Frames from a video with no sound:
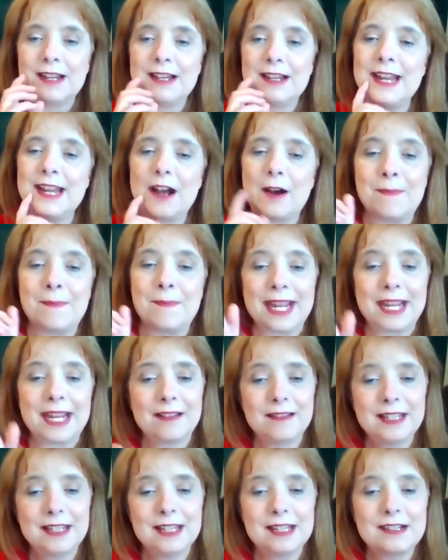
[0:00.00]
now make a
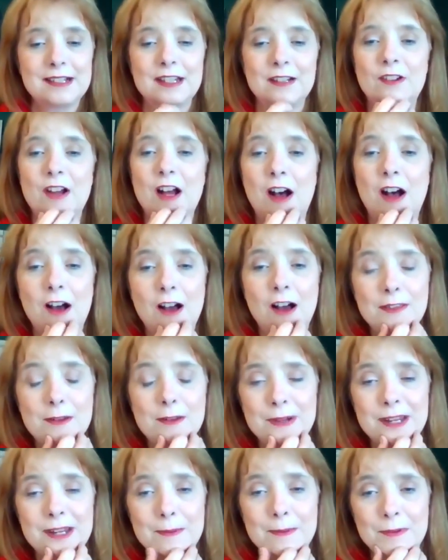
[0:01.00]
list of all the
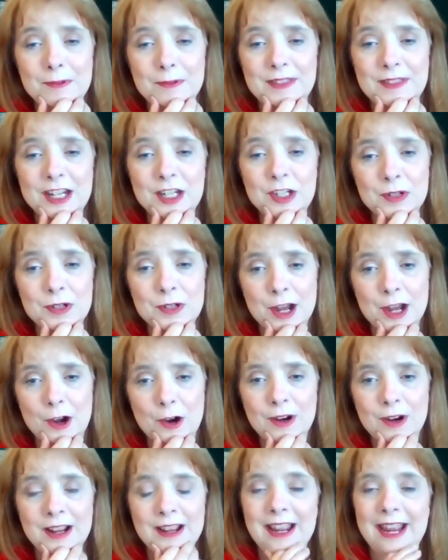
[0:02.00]
people that you
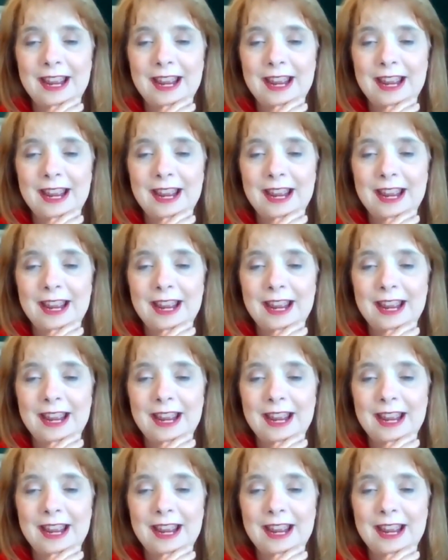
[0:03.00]
know